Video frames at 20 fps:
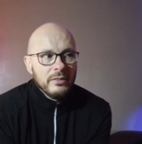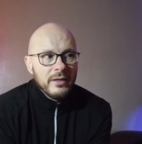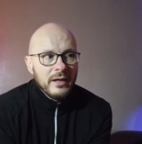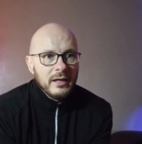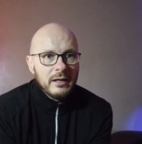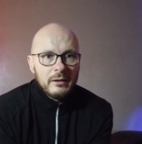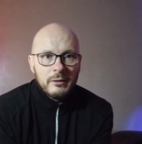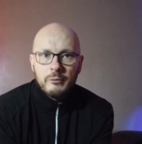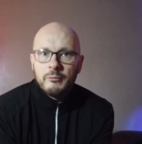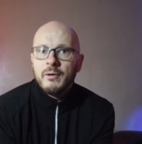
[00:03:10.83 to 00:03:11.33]

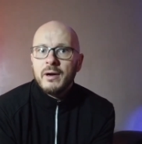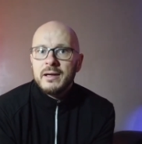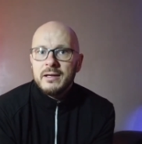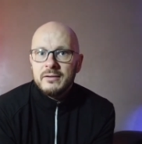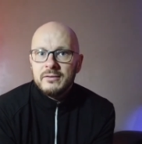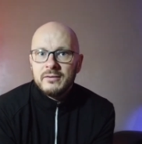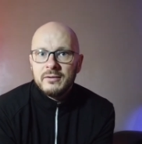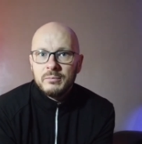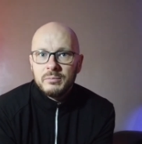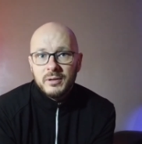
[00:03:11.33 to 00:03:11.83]
then
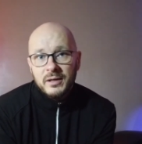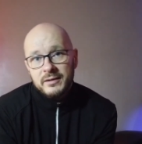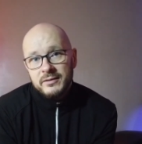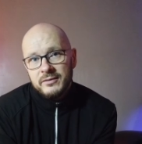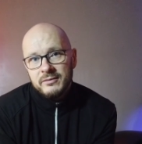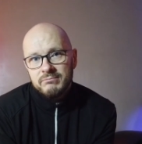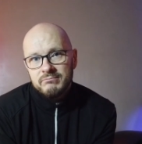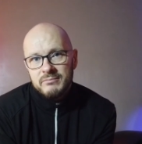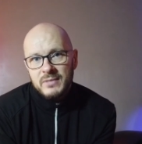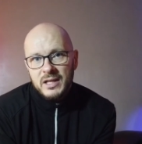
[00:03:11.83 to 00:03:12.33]
great.
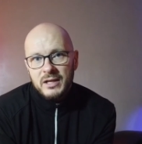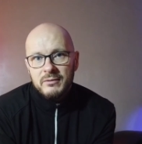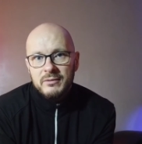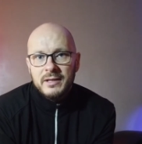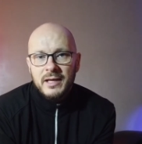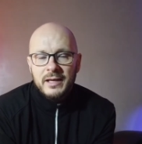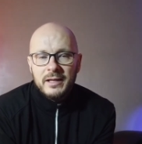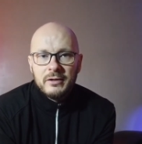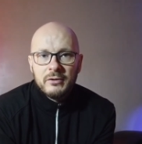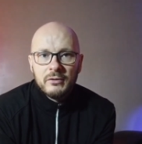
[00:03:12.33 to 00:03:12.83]
Please,
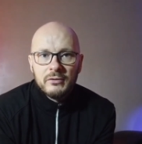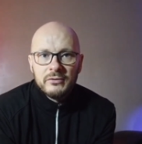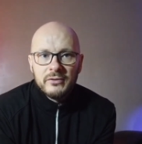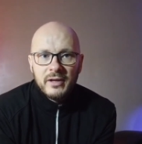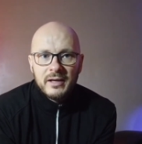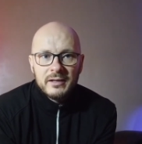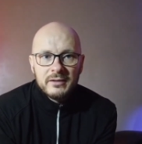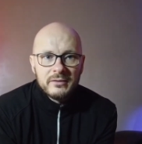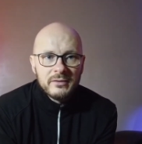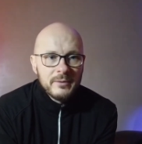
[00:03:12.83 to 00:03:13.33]
get in
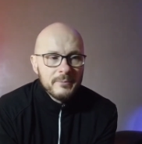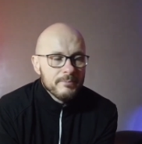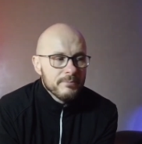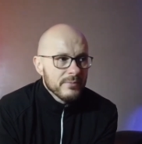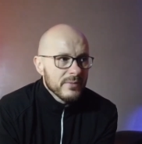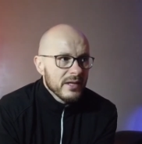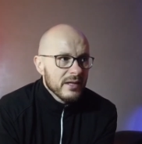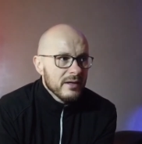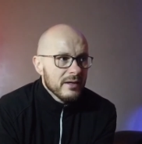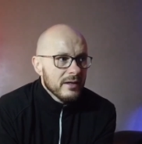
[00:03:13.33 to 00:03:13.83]
contact.
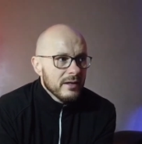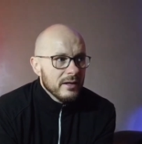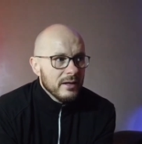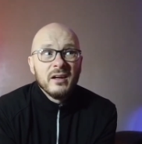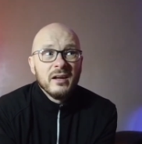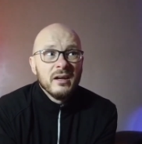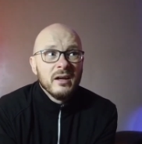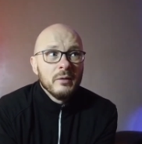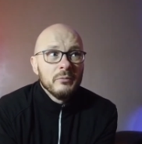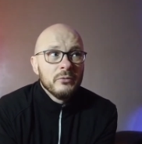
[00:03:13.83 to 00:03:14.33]

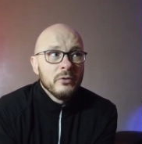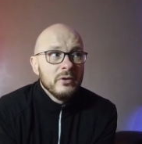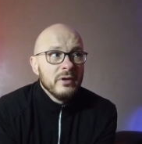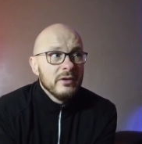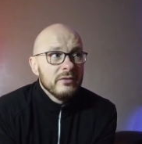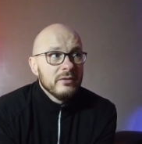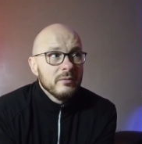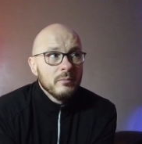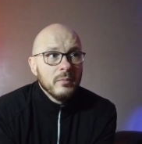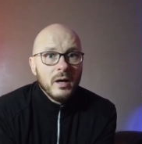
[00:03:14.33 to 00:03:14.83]
I'm doing
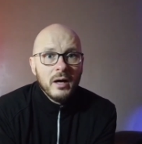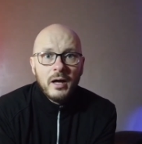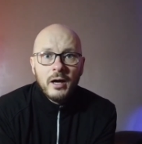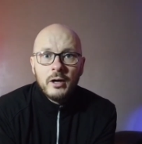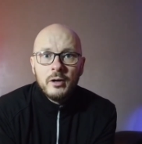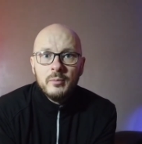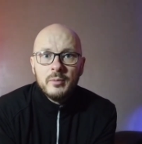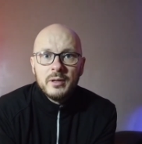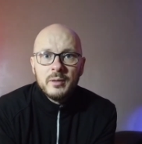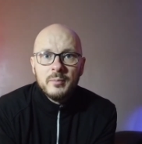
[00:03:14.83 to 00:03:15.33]
this in my
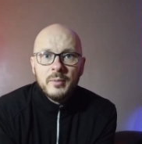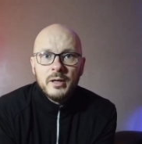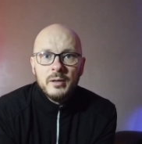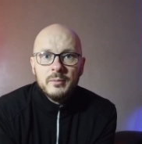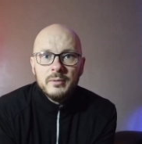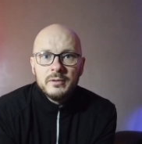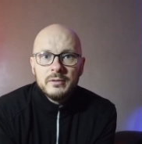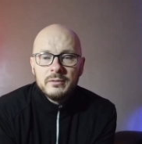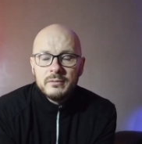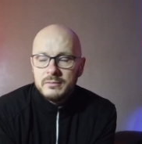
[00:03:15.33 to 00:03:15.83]
home at the
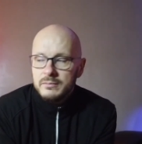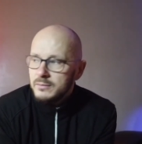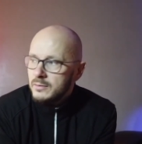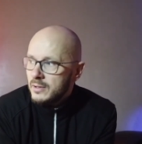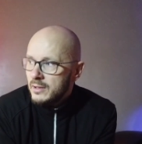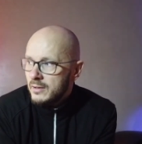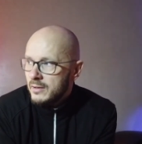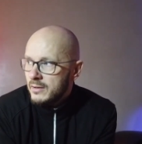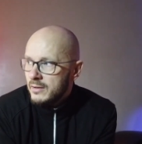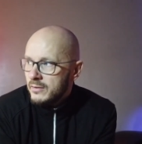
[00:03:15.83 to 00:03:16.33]
moment.
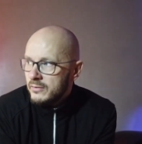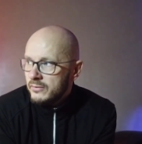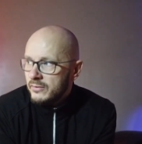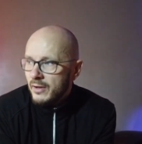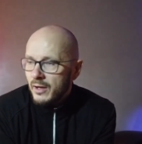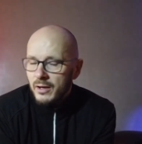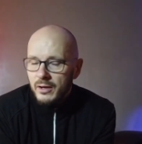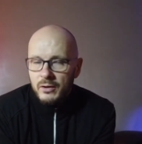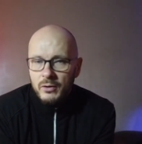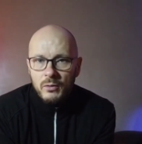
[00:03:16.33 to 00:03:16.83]

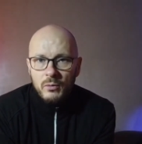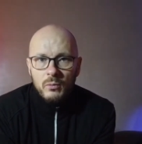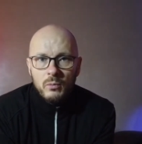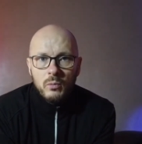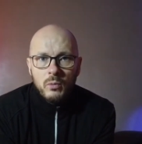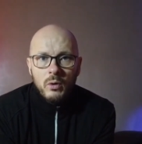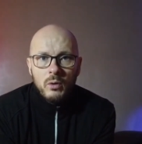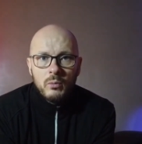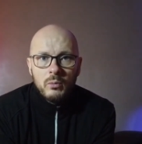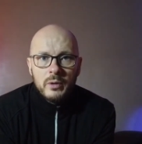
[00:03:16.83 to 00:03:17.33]
So
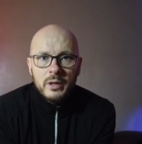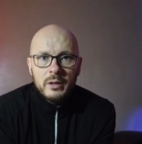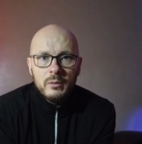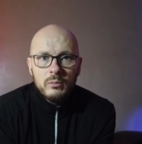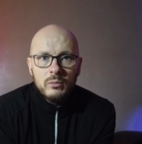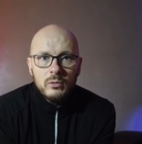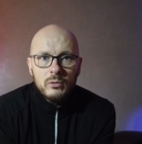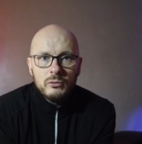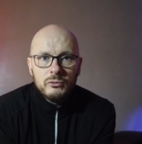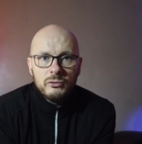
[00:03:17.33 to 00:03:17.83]
what we
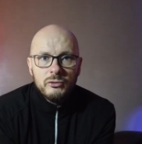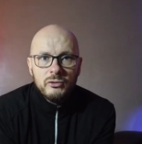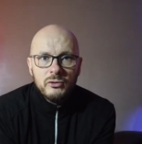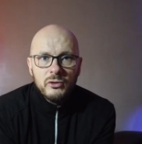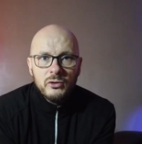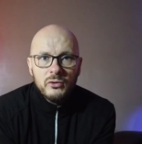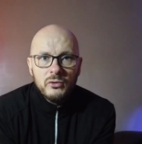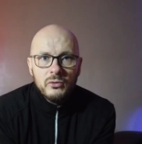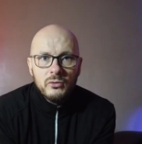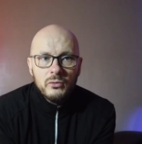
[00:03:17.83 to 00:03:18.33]
will
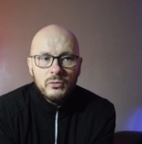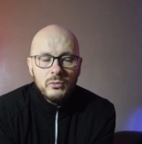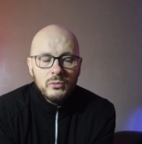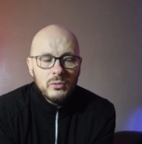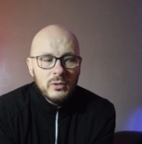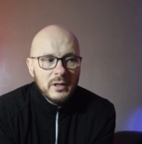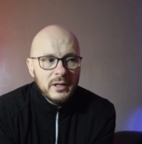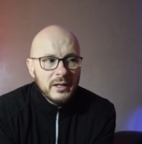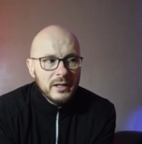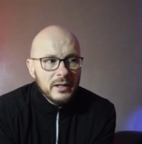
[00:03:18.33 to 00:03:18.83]

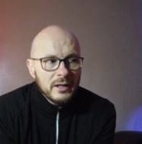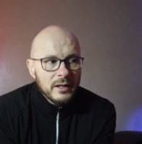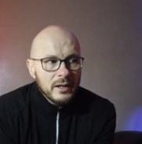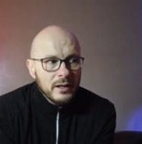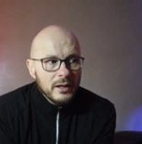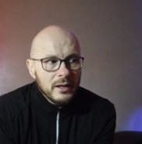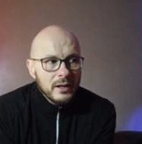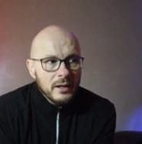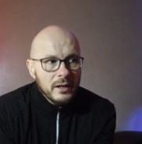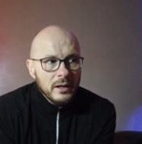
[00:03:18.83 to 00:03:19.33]
do
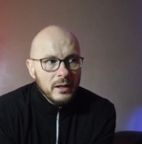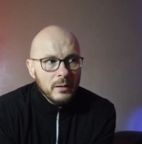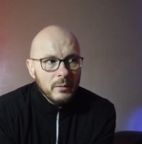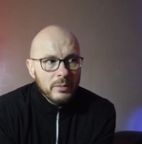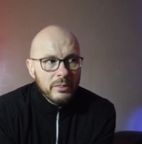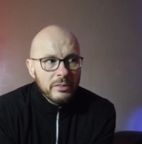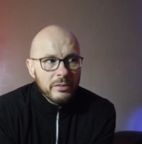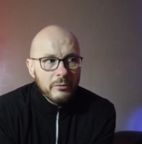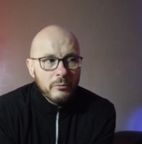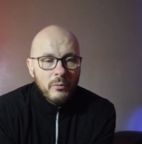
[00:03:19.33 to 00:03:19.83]

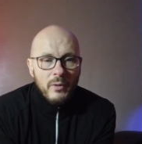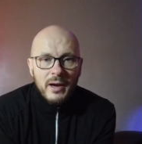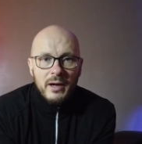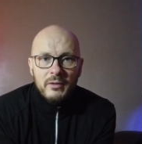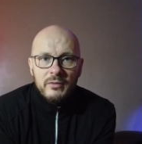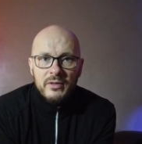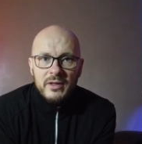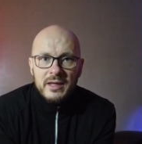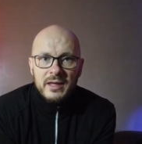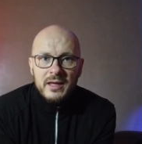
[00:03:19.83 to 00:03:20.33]

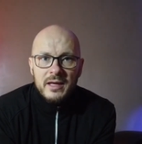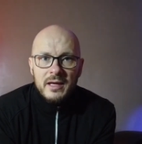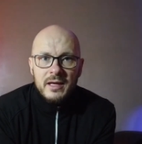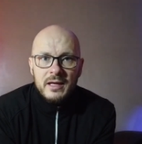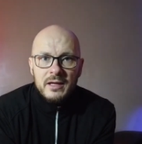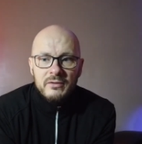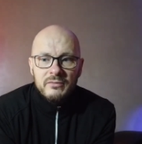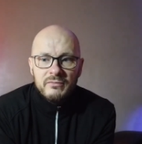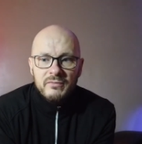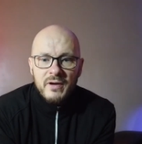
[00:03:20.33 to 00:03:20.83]
throughout the
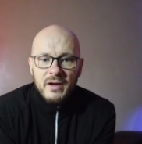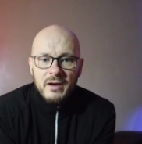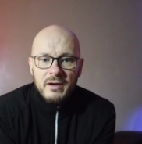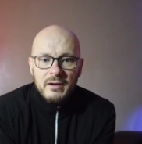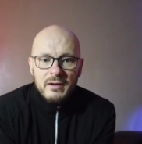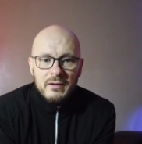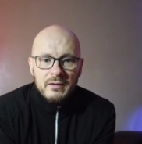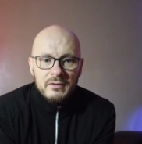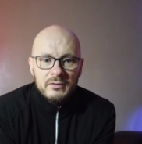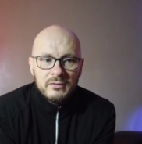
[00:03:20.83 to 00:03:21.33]
year
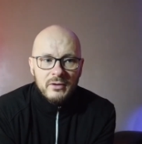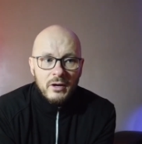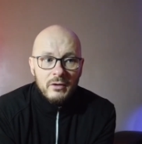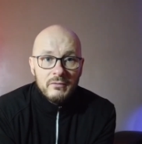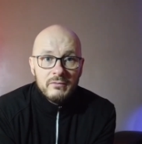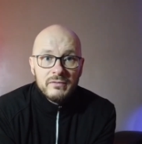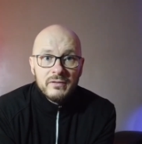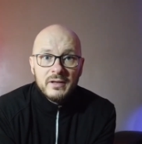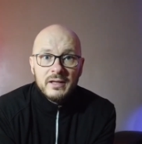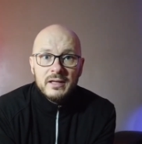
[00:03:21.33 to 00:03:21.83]
is
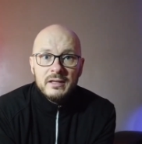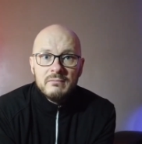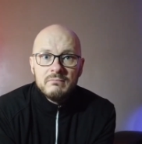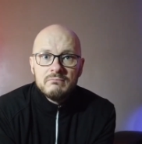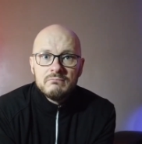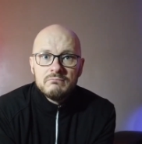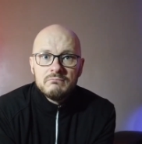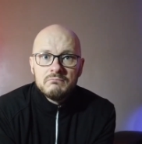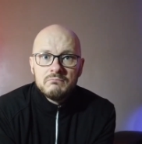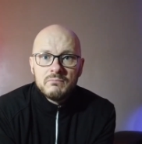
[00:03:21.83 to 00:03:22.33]

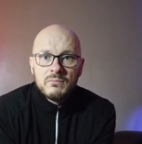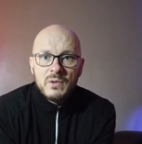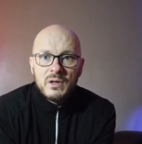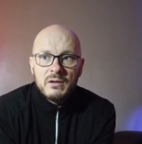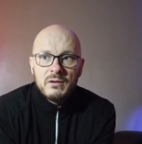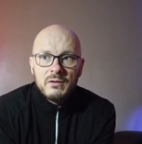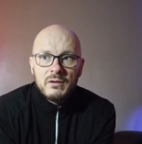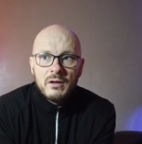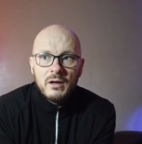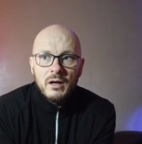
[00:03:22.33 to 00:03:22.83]
hopefully
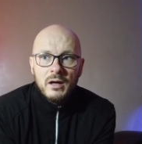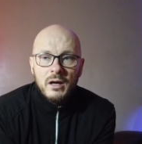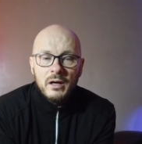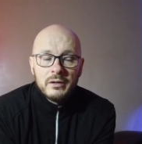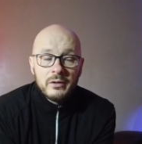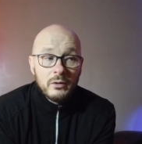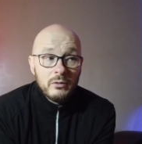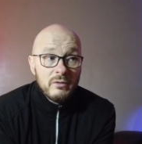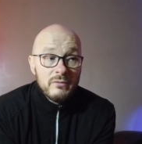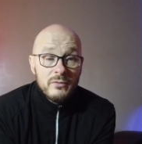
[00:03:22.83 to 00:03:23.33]

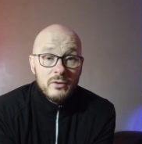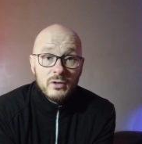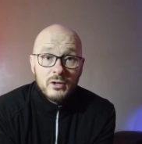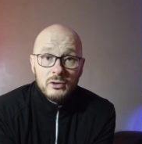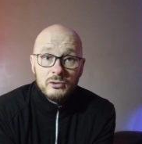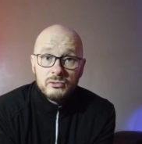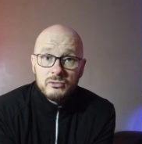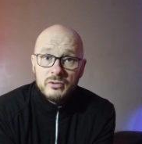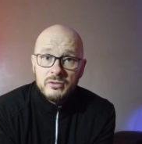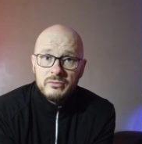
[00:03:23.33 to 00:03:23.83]
go to a few
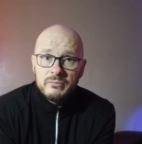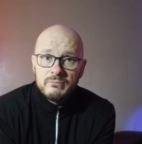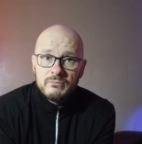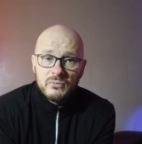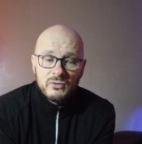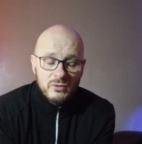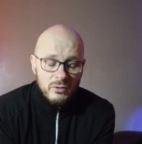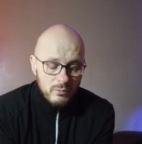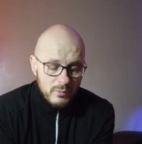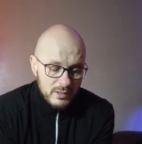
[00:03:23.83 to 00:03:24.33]
countries,
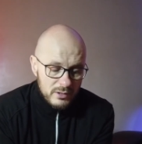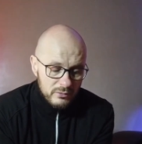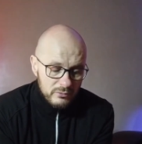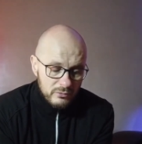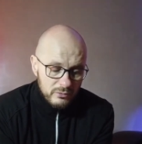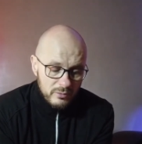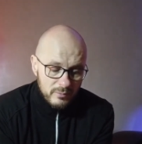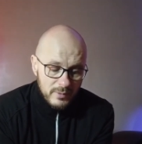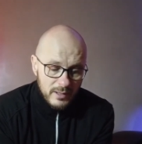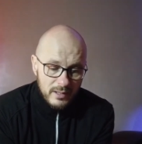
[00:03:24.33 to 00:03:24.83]
so we can
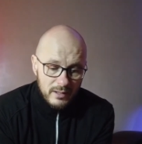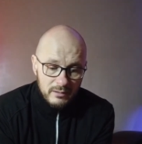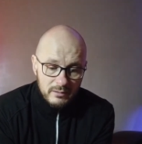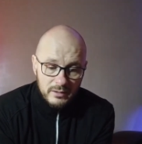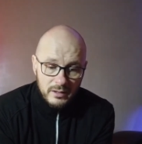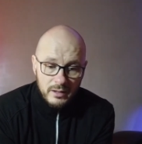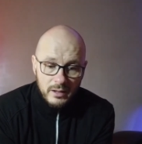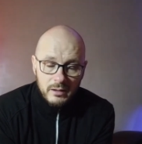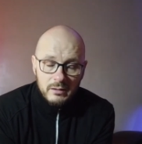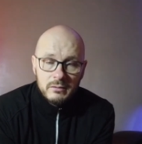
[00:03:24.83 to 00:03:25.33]
talk
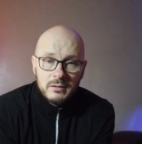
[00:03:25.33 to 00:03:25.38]
about